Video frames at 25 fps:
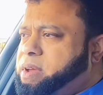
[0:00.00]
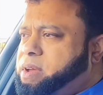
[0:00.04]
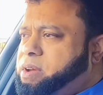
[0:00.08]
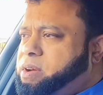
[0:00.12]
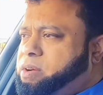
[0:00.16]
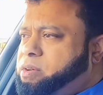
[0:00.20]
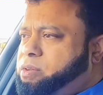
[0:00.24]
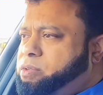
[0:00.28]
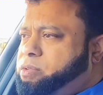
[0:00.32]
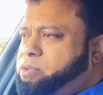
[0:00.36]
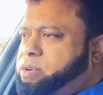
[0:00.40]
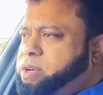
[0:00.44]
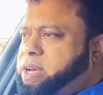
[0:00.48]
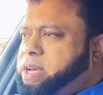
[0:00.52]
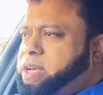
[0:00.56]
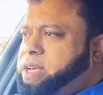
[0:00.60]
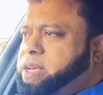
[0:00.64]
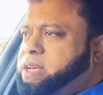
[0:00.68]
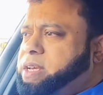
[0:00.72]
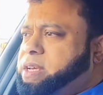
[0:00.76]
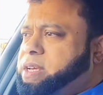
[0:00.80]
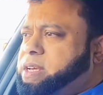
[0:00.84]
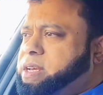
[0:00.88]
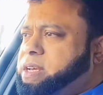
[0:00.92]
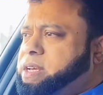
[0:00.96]
Okay.
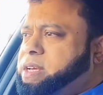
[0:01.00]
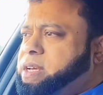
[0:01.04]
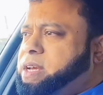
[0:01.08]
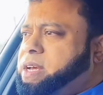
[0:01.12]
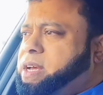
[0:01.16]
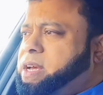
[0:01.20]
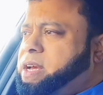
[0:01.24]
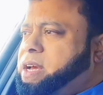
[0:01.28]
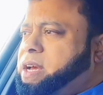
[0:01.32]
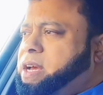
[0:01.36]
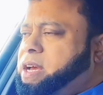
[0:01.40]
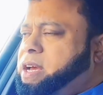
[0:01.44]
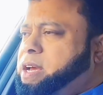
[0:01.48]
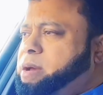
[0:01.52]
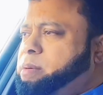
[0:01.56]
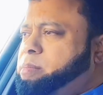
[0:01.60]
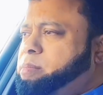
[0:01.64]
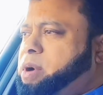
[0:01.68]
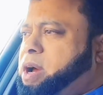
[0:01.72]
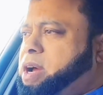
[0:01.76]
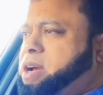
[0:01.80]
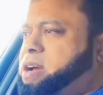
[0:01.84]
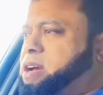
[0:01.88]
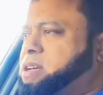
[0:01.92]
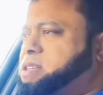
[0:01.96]

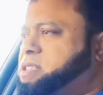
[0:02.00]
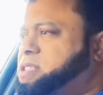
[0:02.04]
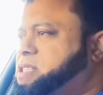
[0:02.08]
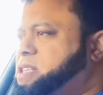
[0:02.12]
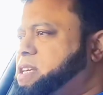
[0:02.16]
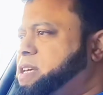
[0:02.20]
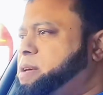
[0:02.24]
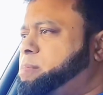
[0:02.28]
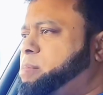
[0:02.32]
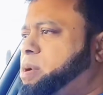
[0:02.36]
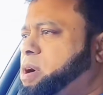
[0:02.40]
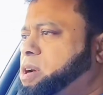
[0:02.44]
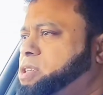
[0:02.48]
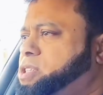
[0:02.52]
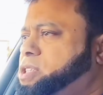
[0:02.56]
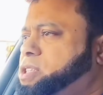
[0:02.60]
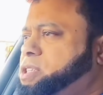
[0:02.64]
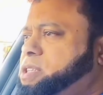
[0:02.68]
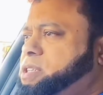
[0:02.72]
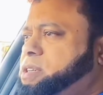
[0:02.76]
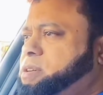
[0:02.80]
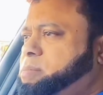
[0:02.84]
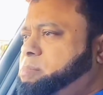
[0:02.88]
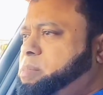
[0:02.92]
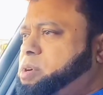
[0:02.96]
I can't see
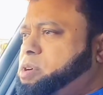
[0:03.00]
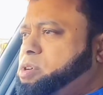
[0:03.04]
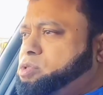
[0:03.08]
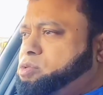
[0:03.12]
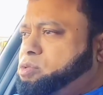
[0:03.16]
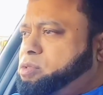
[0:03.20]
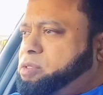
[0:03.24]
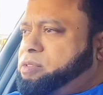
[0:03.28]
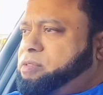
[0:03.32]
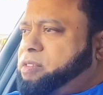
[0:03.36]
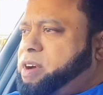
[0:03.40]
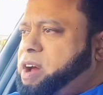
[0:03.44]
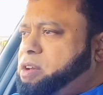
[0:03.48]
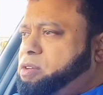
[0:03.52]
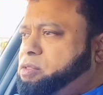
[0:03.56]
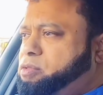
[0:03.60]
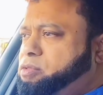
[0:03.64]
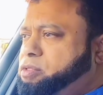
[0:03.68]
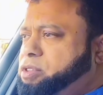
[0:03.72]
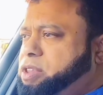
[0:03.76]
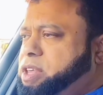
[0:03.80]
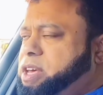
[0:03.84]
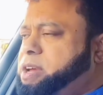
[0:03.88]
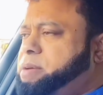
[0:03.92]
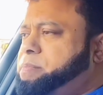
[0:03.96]
much because of the van over
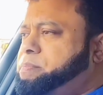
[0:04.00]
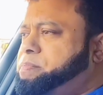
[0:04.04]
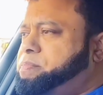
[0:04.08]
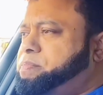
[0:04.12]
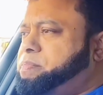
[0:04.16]
there.